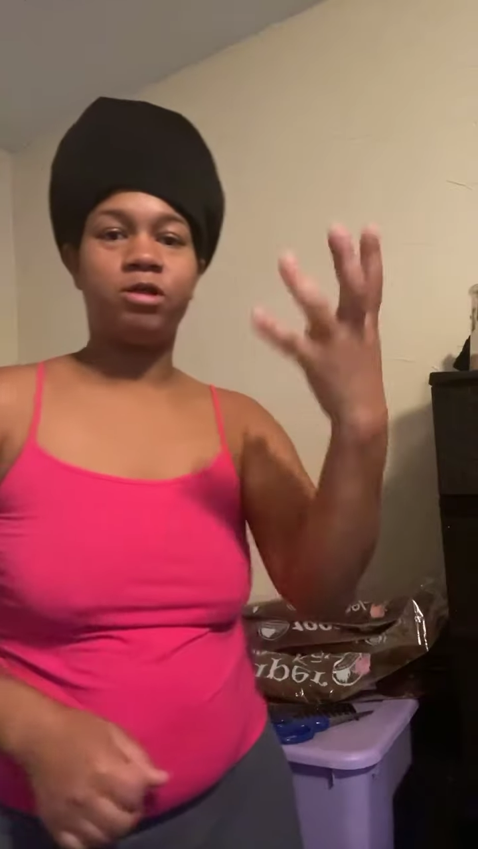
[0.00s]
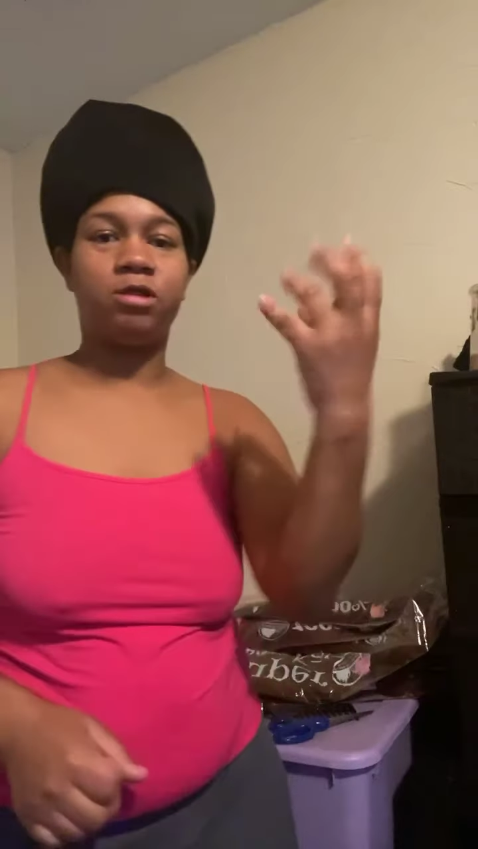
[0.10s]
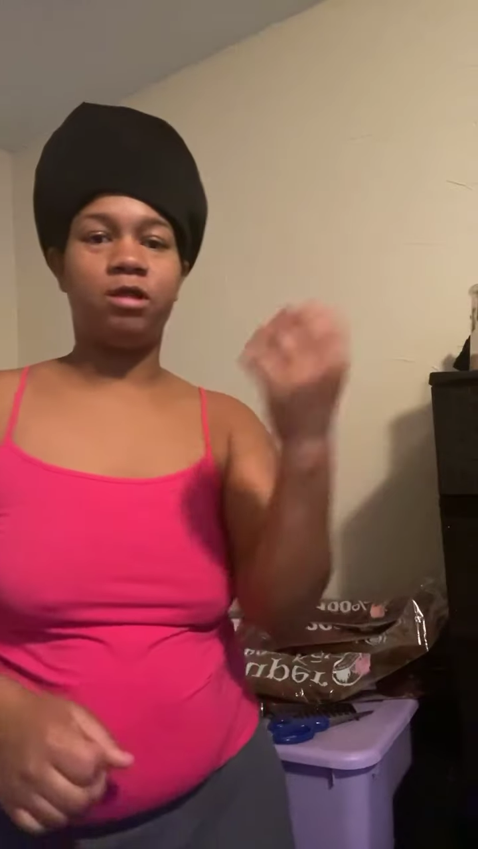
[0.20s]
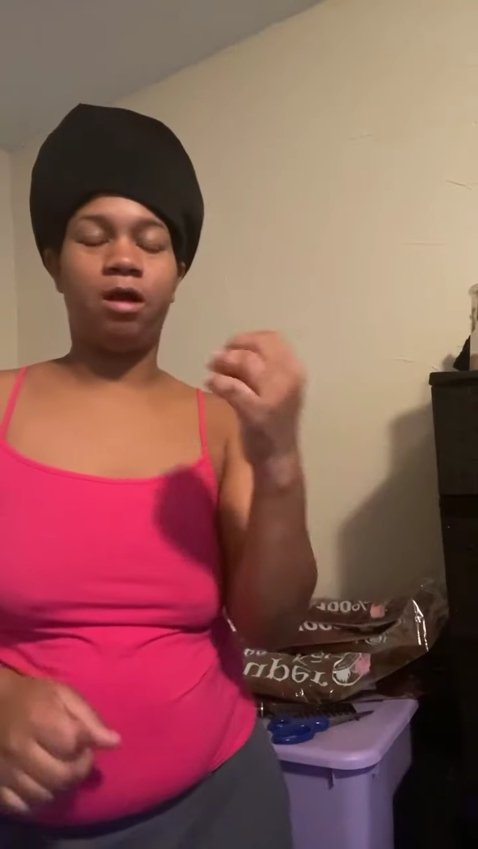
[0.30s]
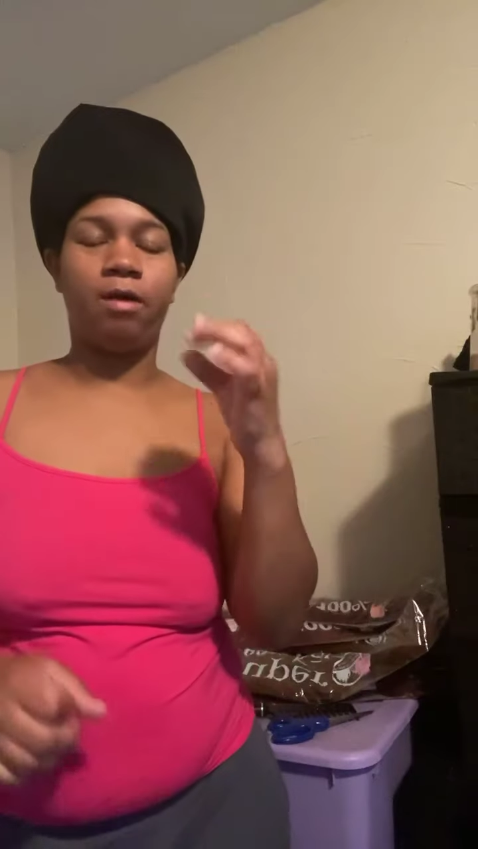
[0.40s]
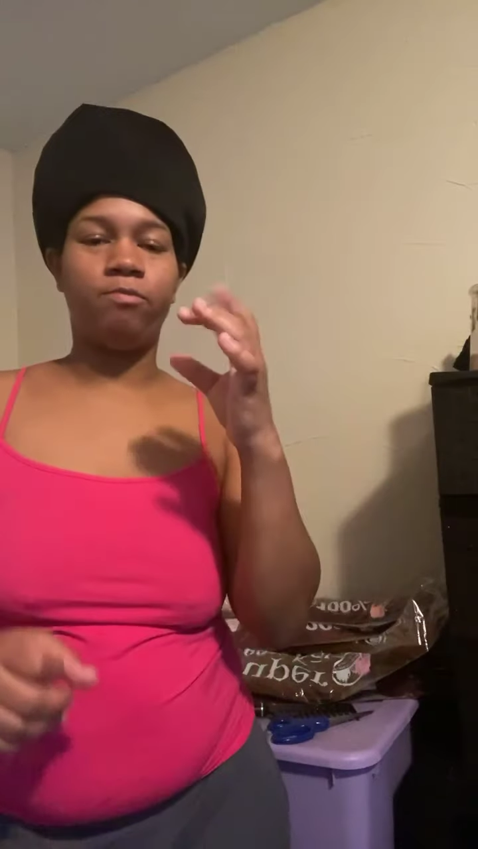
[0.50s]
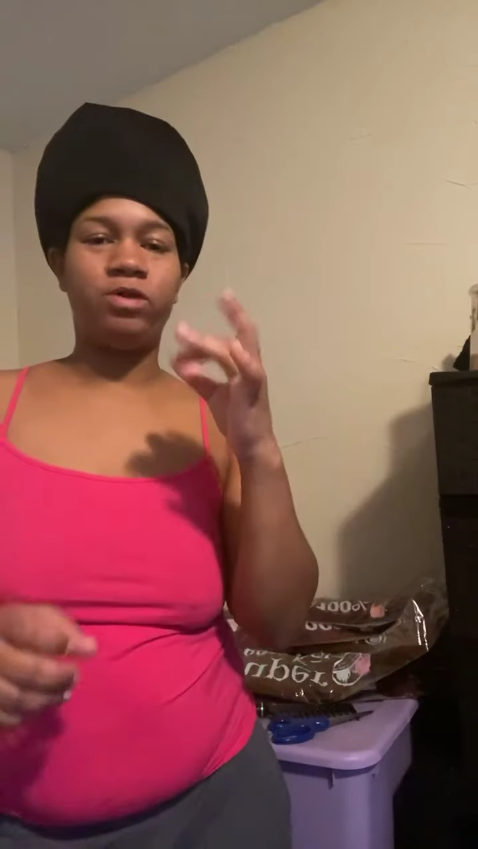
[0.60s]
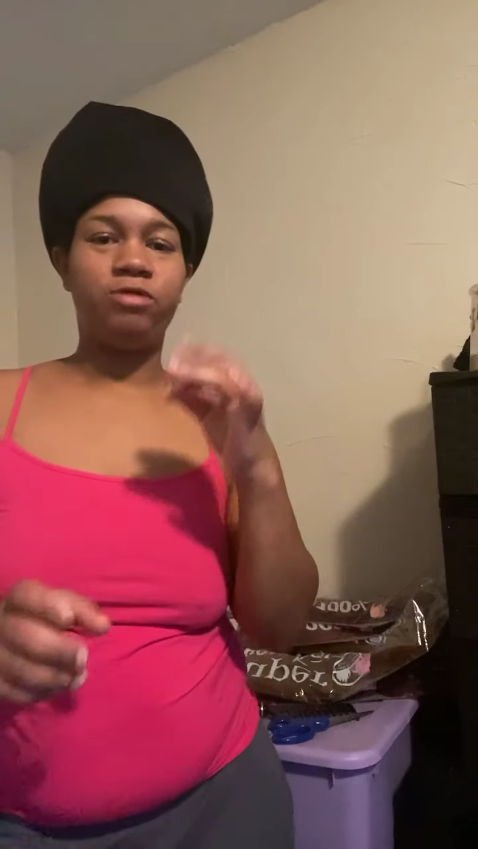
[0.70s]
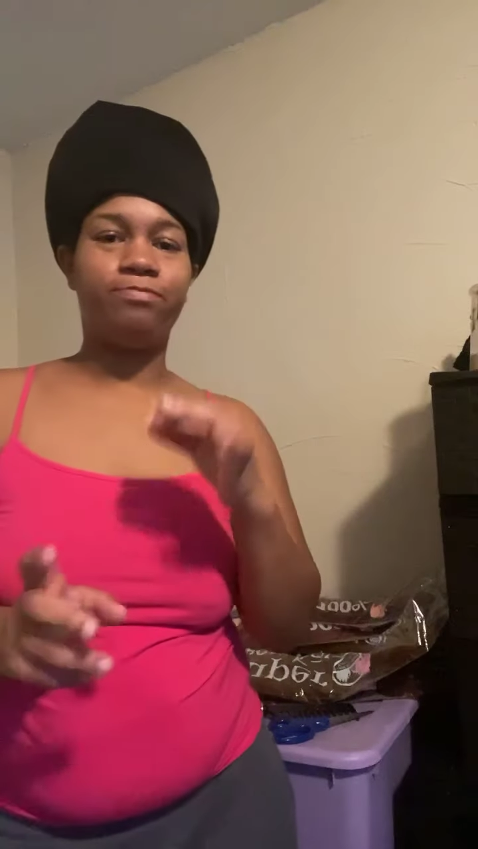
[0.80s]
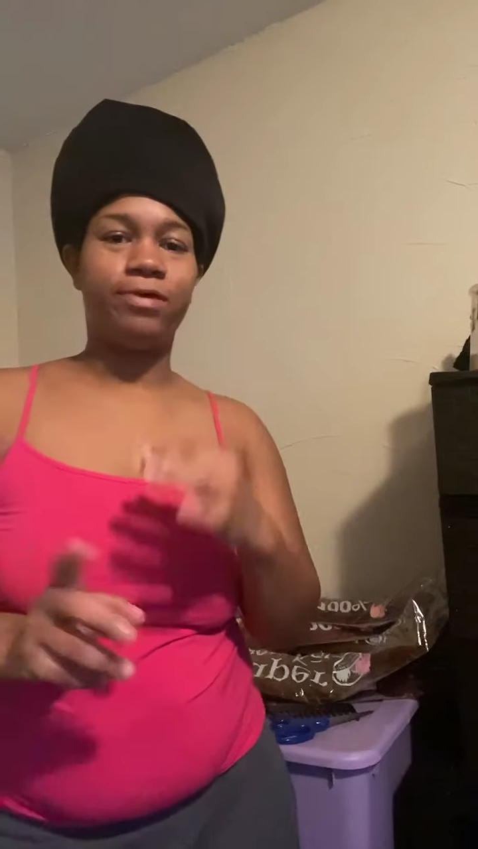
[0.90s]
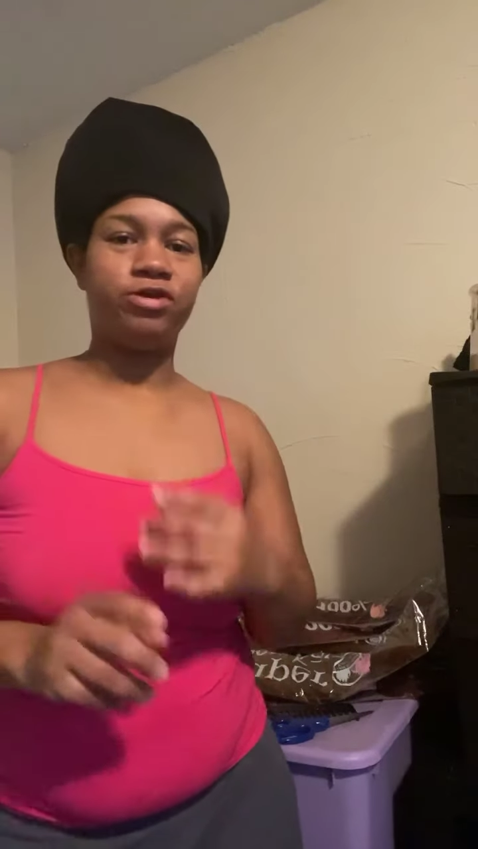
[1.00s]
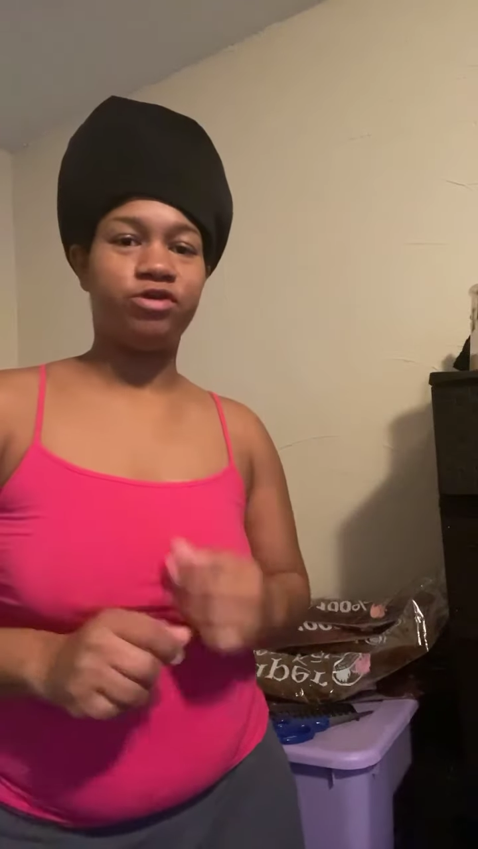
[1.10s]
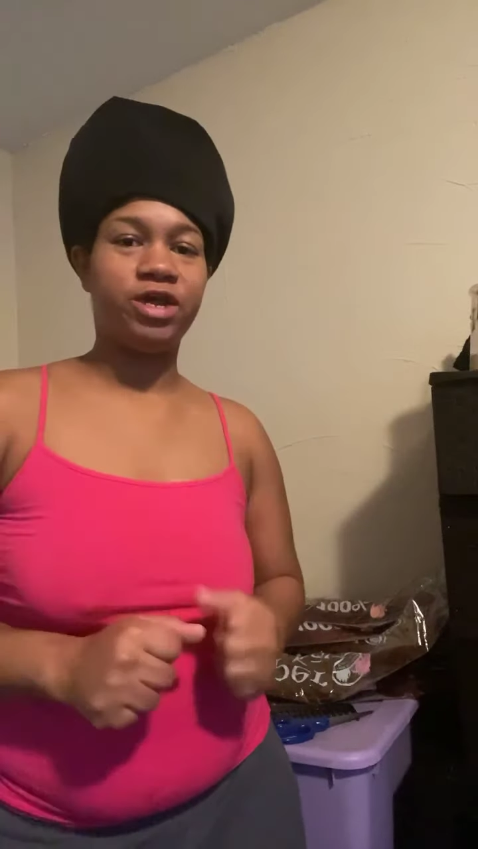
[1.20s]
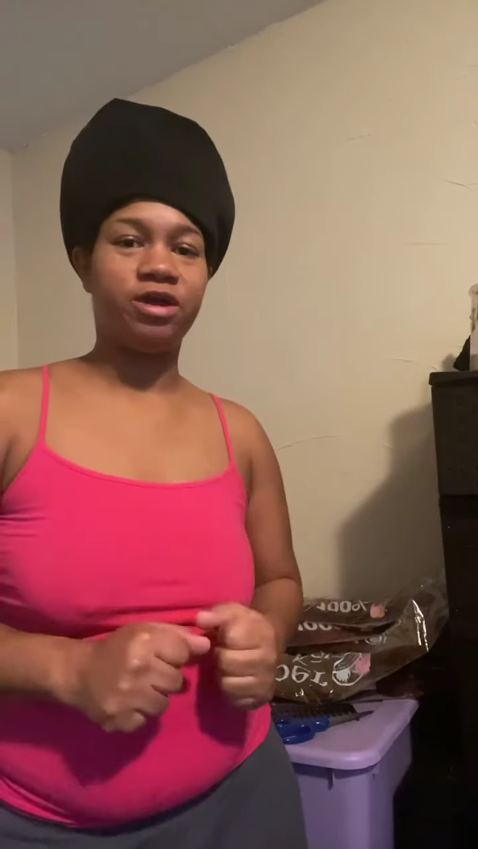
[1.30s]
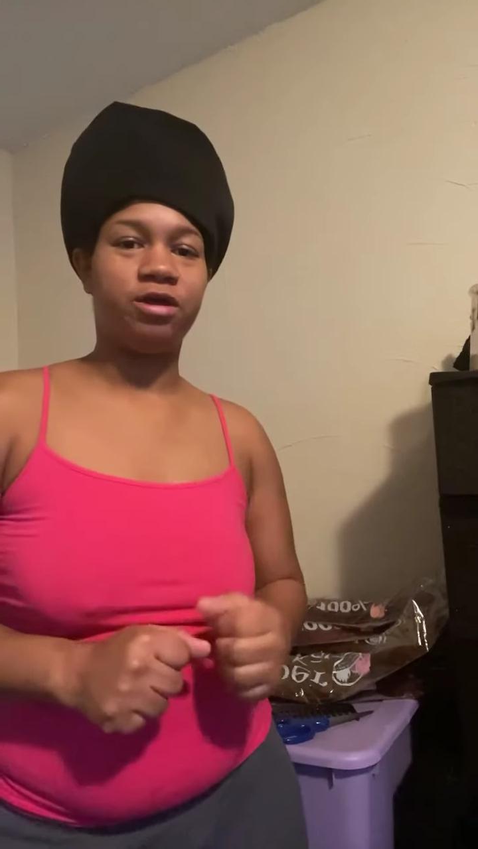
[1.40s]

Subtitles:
when you braid your hair,